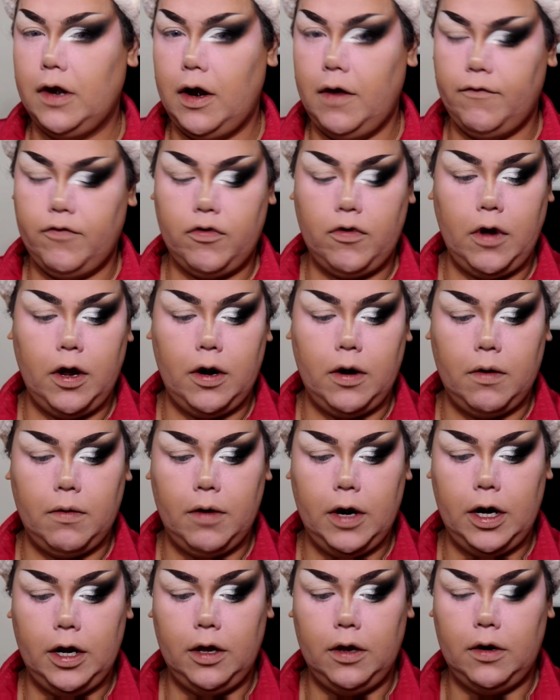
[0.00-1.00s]
that I've tried
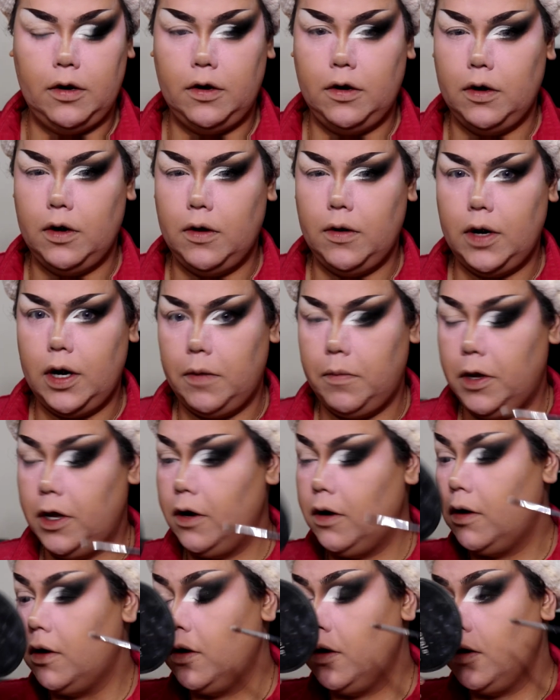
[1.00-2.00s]
already. Do you know what I
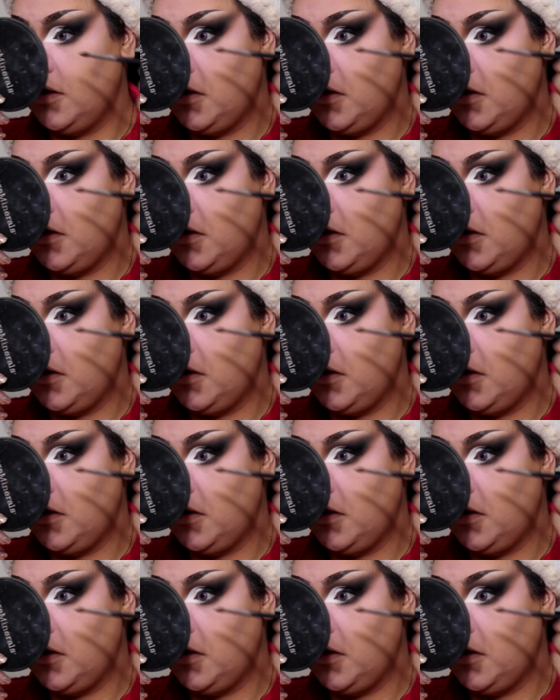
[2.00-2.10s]
mean?